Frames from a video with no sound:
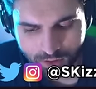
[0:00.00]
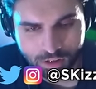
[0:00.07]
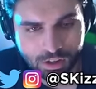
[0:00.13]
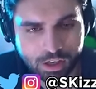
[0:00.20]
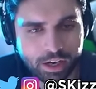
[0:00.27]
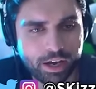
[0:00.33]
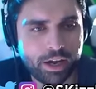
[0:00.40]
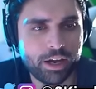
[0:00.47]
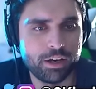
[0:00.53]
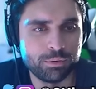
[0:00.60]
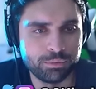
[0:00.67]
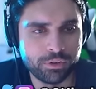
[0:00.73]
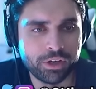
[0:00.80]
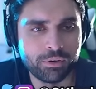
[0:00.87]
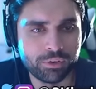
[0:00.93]

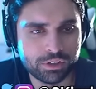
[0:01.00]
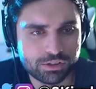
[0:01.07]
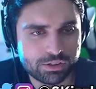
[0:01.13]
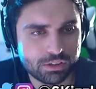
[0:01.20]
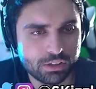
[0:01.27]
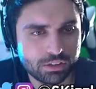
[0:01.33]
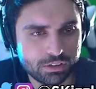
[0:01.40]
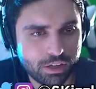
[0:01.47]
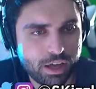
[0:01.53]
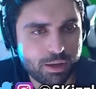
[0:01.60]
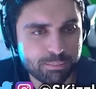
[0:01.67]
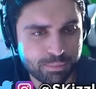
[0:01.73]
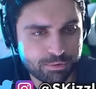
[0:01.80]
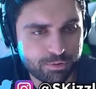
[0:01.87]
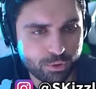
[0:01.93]
Yeah, we've seen
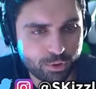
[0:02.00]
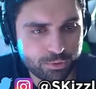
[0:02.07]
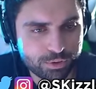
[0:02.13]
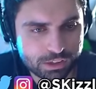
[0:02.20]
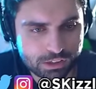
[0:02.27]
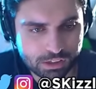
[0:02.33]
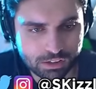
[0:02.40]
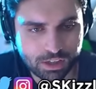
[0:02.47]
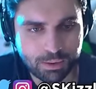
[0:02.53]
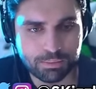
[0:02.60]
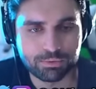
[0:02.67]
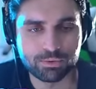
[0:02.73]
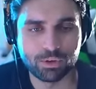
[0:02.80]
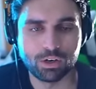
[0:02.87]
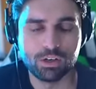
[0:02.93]
that before. We've seen that
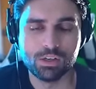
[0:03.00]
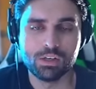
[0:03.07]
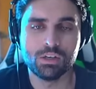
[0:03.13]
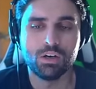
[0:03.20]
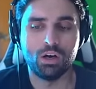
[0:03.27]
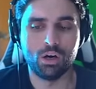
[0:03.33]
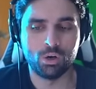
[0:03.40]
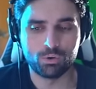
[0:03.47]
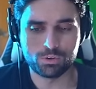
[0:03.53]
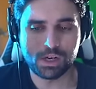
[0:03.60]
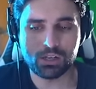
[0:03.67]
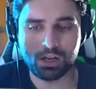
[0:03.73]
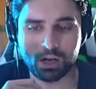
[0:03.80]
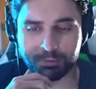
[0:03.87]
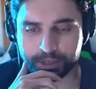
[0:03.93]
before.
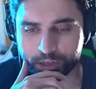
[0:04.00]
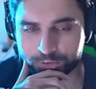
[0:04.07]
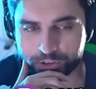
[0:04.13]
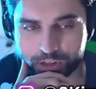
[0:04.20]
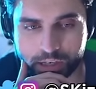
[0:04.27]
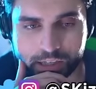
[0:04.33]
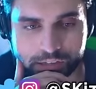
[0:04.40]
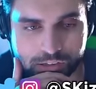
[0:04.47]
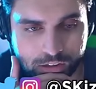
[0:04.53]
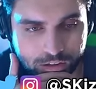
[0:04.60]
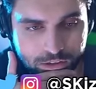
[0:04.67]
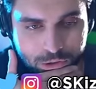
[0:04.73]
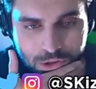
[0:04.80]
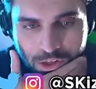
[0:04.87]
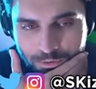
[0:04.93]
Overall, how many of you guys are
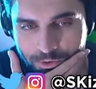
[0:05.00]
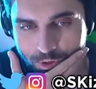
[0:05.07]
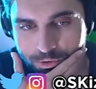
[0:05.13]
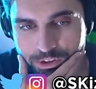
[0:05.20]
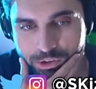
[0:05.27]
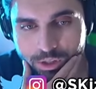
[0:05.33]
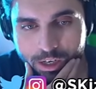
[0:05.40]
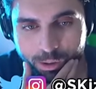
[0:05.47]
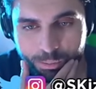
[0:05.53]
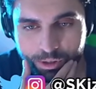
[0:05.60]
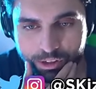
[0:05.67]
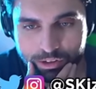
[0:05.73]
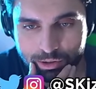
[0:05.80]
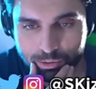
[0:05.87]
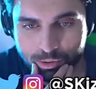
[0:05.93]
looking forward to
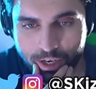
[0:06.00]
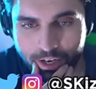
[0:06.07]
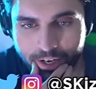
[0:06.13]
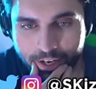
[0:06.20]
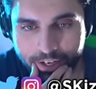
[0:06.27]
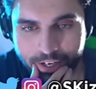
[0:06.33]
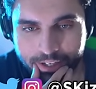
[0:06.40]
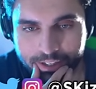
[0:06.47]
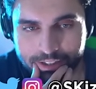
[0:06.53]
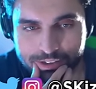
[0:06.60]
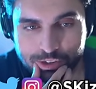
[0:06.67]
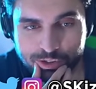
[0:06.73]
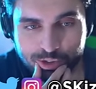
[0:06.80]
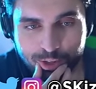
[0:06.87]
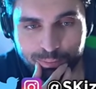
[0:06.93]
Hellblade 2? I, I, I guess
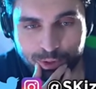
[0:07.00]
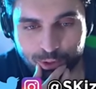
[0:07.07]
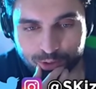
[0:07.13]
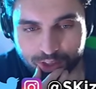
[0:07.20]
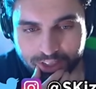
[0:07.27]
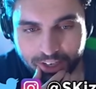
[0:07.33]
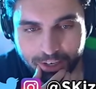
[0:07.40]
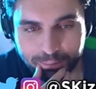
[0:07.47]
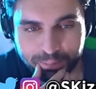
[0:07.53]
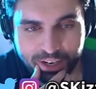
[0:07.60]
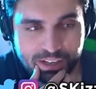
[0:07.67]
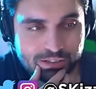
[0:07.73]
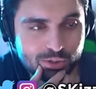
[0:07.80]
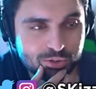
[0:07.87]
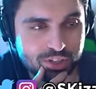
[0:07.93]
it's gonna be on the Game
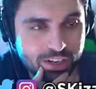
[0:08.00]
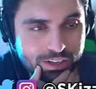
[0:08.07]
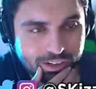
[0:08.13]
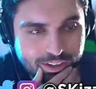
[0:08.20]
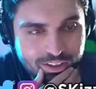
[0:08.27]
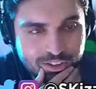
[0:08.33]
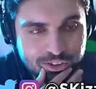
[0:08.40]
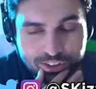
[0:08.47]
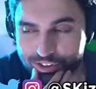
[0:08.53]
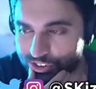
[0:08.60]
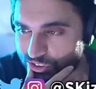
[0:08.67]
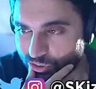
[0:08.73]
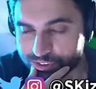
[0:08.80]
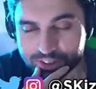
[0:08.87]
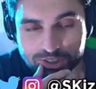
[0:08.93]
Pass, so technically there's
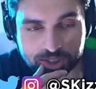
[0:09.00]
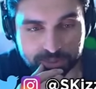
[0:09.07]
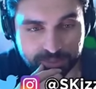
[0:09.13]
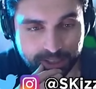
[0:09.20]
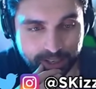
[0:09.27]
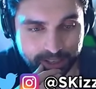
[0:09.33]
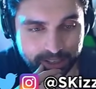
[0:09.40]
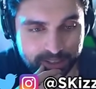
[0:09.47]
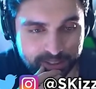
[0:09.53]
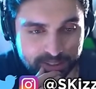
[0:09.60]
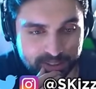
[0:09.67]
no need to buy.